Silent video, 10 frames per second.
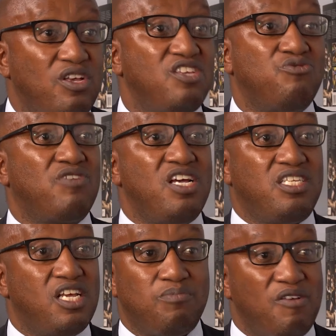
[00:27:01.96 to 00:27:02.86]

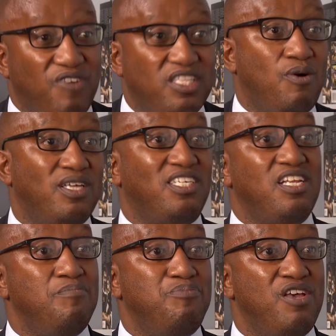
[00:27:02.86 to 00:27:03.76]
educated, my father was an
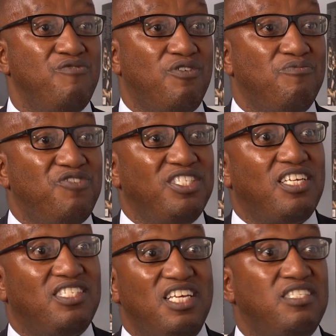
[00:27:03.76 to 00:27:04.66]
MBA from Wits,
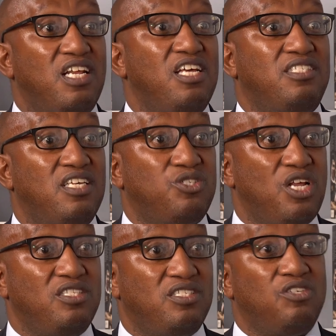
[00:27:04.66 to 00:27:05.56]
etc., etc.,
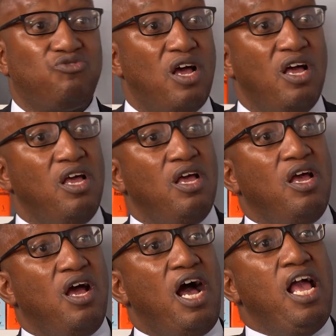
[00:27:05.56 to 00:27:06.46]
etc.,
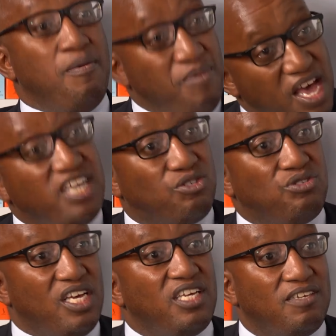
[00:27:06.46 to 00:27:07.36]
I am here
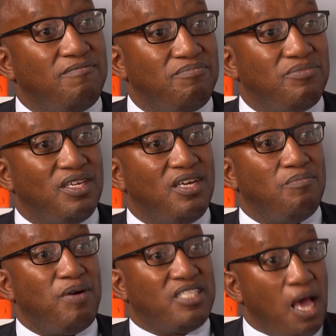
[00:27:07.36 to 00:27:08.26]
today.
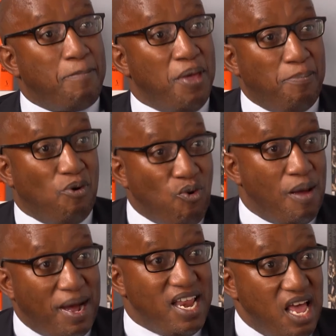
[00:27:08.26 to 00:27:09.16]
But there are people who are
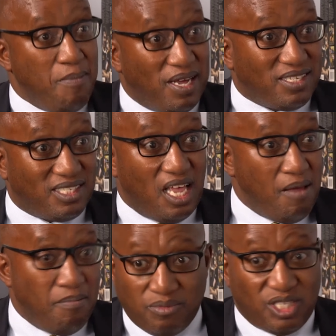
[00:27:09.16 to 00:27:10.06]
my neighbors,
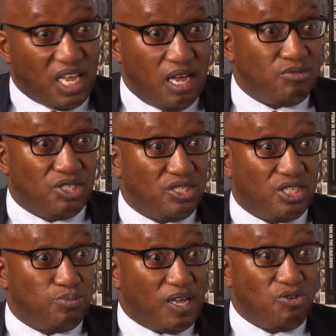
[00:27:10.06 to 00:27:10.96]
same circumstances,
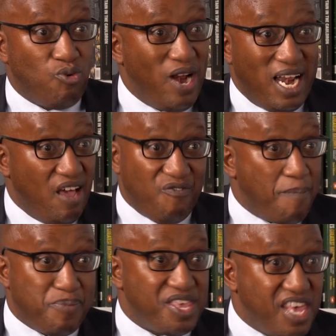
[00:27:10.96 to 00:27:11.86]
but who will never
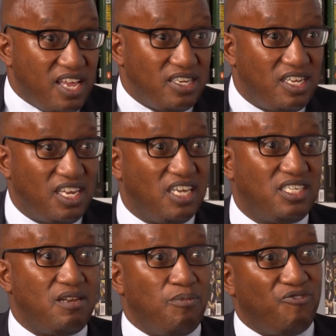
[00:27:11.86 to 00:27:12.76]
be here. They can't
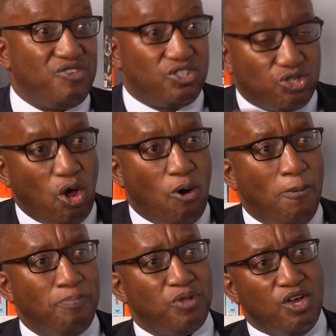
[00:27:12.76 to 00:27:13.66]
dream of it. So
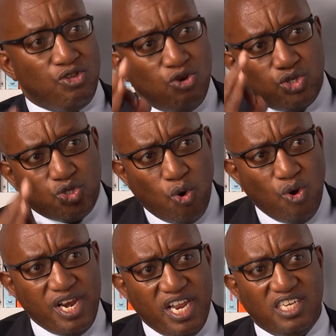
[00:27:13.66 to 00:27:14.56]
you do
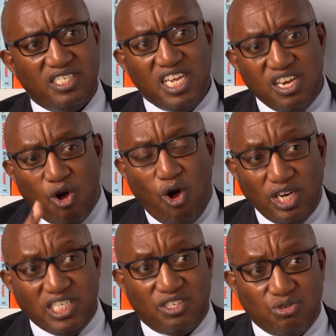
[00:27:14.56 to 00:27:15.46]
need, in
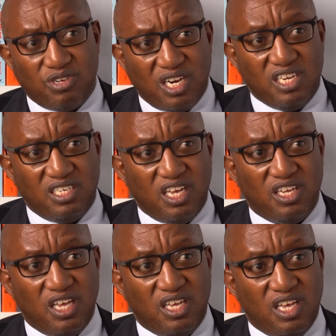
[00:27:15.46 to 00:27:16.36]
order to create
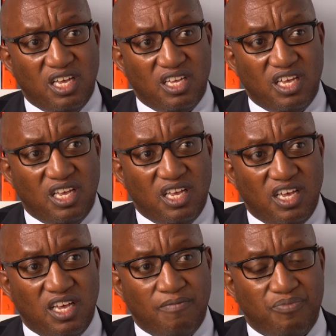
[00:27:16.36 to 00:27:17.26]

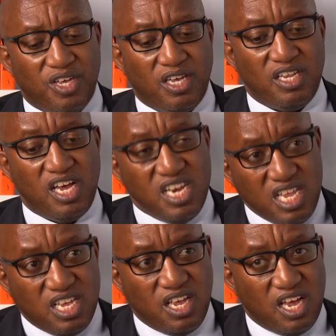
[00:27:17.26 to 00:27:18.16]
a, a,
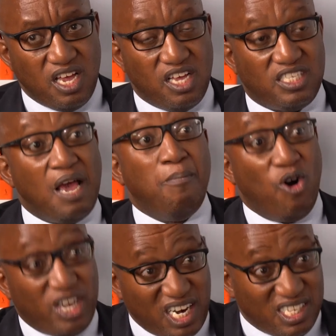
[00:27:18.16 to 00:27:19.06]
a, a
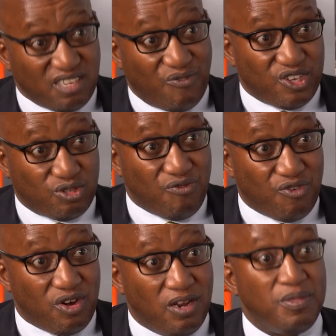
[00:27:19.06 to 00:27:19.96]
democracy, first of all,
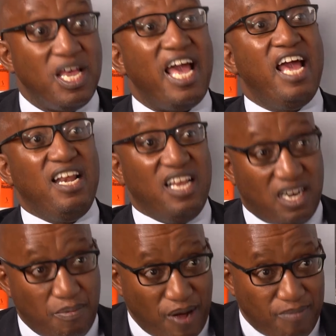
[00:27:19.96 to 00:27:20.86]
and a
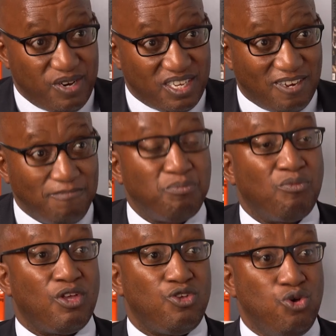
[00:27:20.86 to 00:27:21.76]
republic,
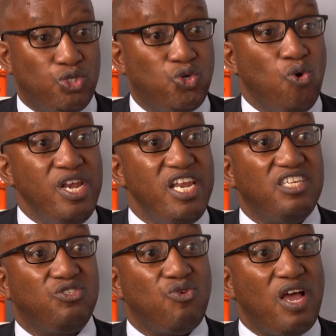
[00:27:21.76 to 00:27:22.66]
you do need
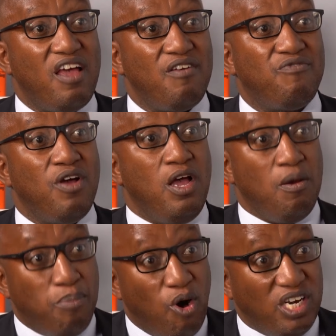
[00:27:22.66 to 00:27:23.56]
to have
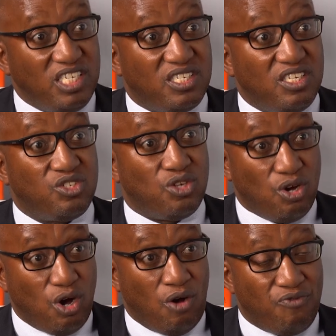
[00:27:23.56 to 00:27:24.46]
policies
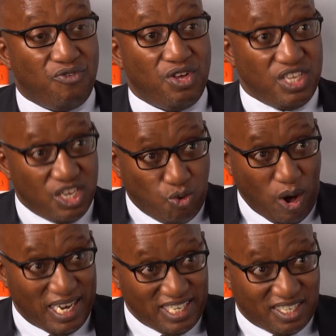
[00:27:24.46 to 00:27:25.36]
of
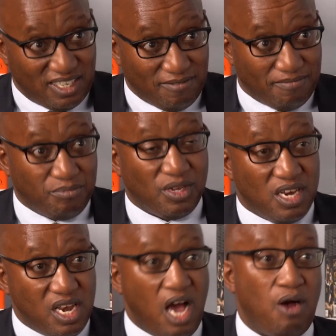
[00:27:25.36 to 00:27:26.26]
equality.
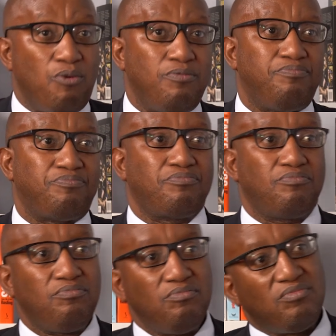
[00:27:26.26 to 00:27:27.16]
Now,
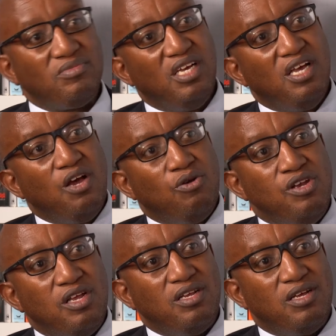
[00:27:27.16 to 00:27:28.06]
Sorry,
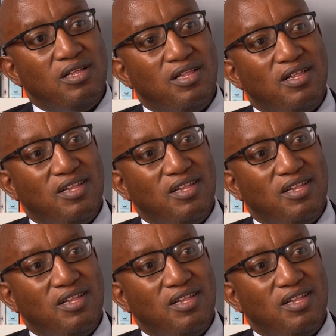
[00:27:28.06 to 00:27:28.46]
can I, inter-